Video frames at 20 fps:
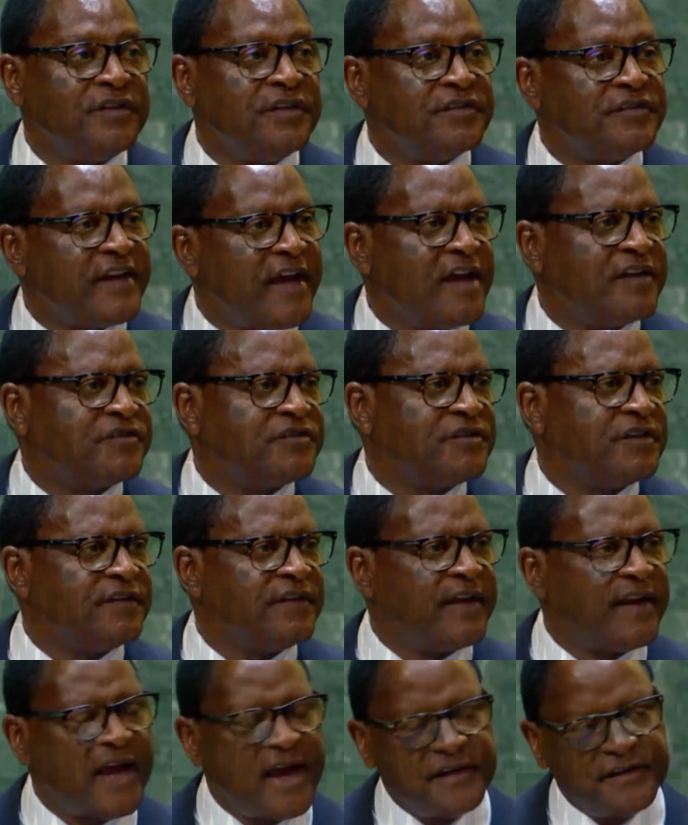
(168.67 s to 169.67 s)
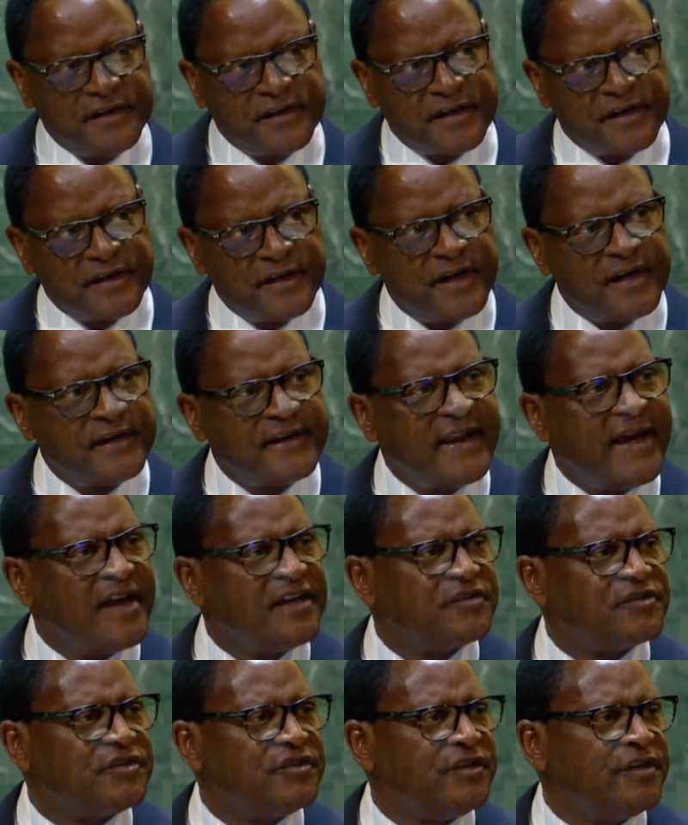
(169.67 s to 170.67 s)
disaster that I declared
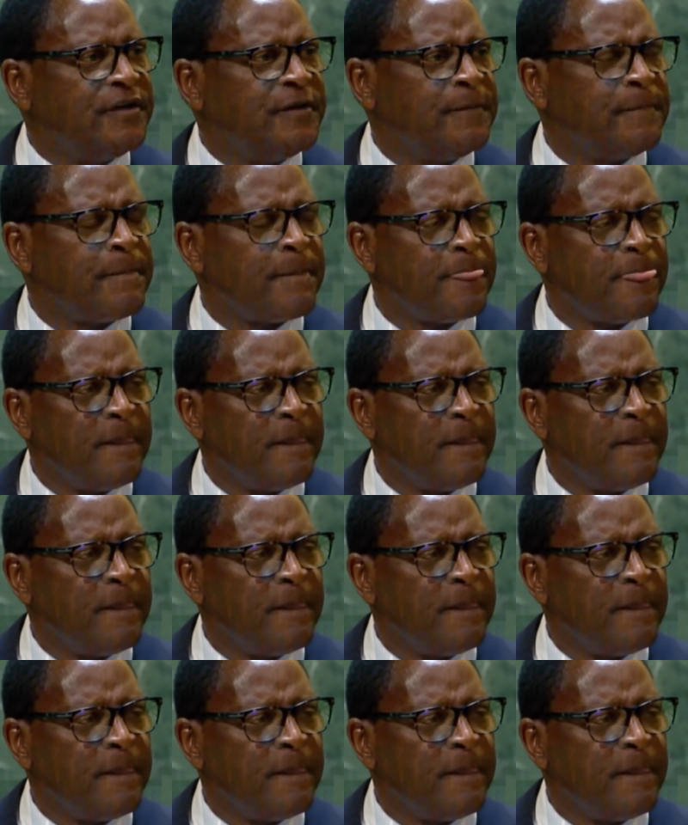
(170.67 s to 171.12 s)
last year